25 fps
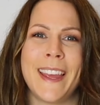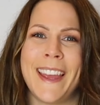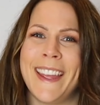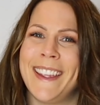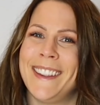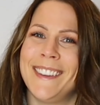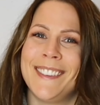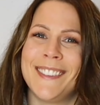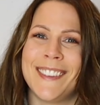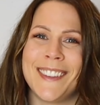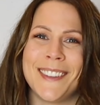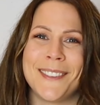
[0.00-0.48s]

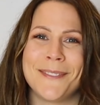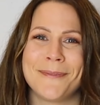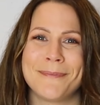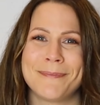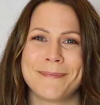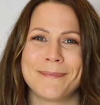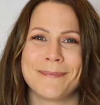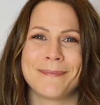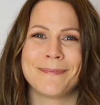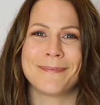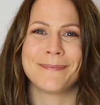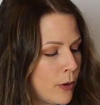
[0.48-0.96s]
Easy.
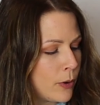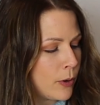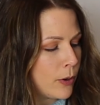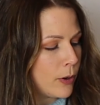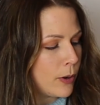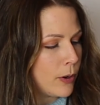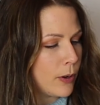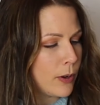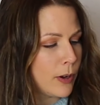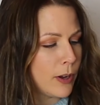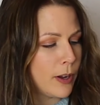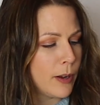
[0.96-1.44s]

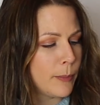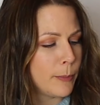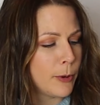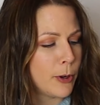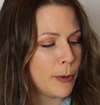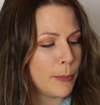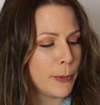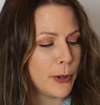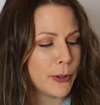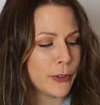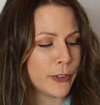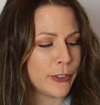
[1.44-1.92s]
Oh, I'm
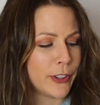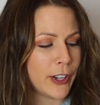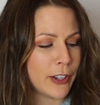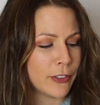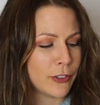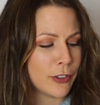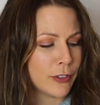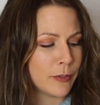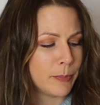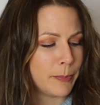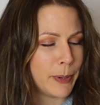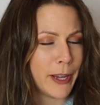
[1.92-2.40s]
almost
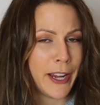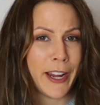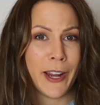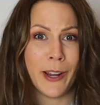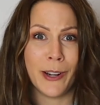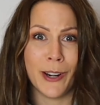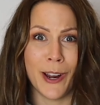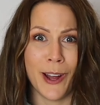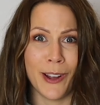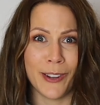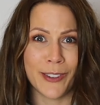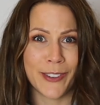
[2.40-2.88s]
out of
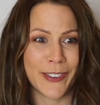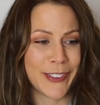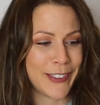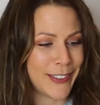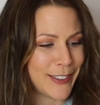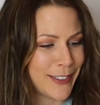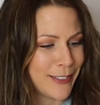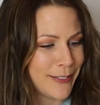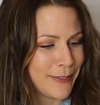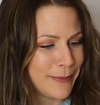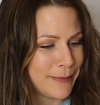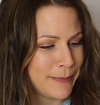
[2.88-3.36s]

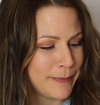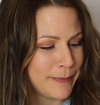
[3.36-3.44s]
peanuts.